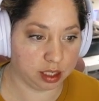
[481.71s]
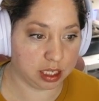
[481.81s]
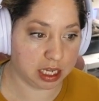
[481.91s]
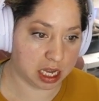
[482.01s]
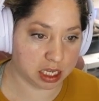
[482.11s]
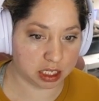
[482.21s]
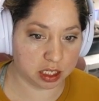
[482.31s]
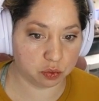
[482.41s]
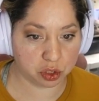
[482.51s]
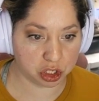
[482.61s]

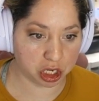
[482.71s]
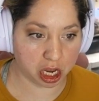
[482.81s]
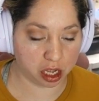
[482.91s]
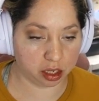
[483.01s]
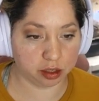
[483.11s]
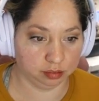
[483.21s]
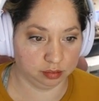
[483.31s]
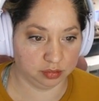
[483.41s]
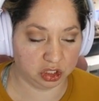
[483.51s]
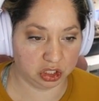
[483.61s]
Yes, we shall.
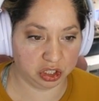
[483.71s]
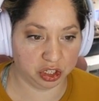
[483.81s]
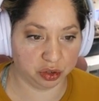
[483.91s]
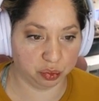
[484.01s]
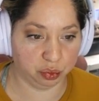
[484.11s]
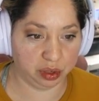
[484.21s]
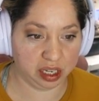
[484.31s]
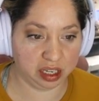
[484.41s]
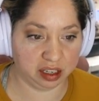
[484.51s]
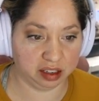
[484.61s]
Took your
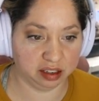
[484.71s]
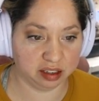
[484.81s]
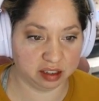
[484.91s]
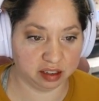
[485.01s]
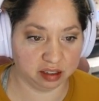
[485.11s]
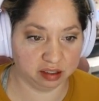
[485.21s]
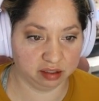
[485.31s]
wings. What